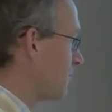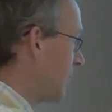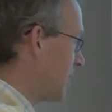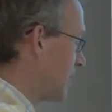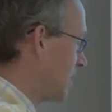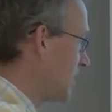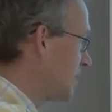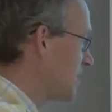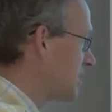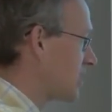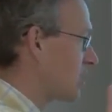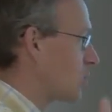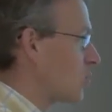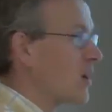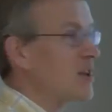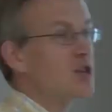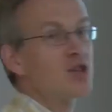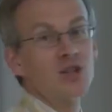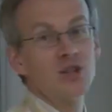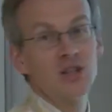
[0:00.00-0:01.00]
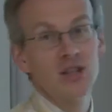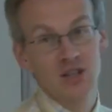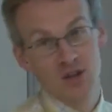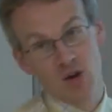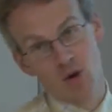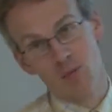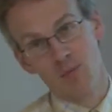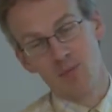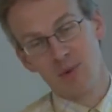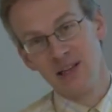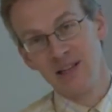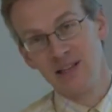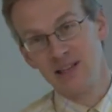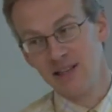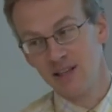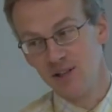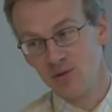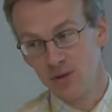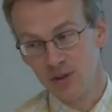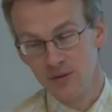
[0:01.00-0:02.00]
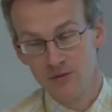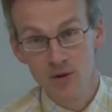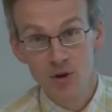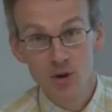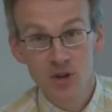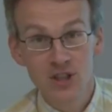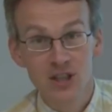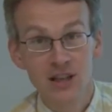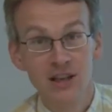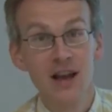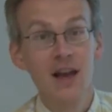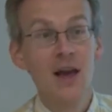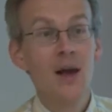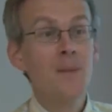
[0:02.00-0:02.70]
But this equation is completely universal,